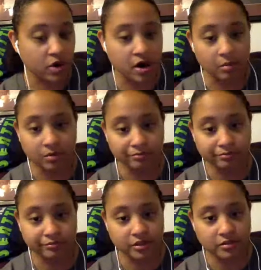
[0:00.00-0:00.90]
problem.
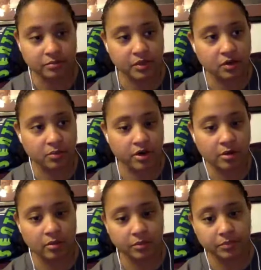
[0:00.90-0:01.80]
It's a bigger
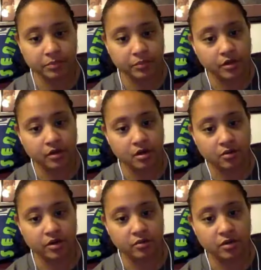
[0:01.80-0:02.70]
problem than it
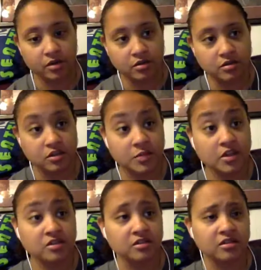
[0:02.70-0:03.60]
already was,
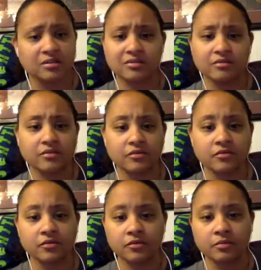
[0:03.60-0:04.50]
especially
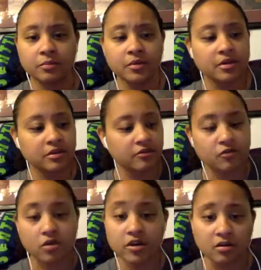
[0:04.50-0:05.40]
the
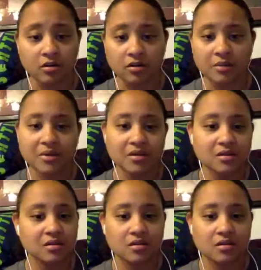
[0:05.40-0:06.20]
4-year-old. I mean,